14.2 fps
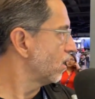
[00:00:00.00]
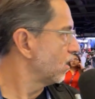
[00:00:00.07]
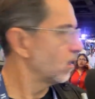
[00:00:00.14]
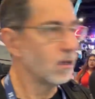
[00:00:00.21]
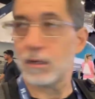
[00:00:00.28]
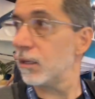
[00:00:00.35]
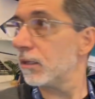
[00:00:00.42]

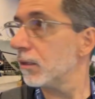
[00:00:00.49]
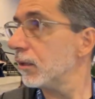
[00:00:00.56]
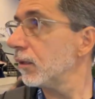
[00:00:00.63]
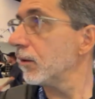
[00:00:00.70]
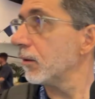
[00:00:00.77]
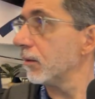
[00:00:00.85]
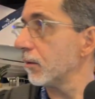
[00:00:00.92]

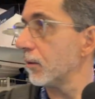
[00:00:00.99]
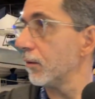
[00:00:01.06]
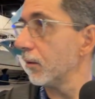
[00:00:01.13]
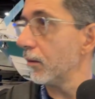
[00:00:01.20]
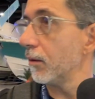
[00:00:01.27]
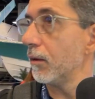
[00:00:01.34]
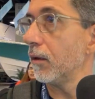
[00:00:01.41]

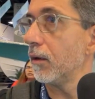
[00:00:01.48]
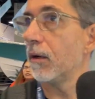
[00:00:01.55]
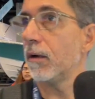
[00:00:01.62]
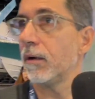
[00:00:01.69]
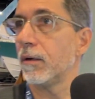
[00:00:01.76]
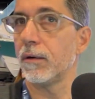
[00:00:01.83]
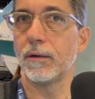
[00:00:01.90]

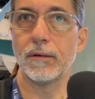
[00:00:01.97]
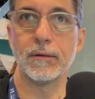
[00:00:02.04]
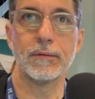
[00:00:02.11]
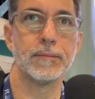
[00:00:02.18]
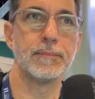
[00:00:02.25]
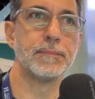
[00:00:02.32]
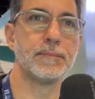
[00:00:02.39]

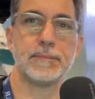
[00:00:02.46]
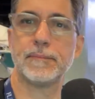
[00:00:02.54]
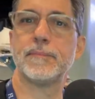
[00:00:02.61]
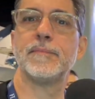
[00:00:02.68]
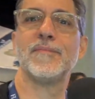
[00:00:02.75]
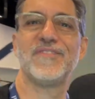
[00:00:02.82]
(silence)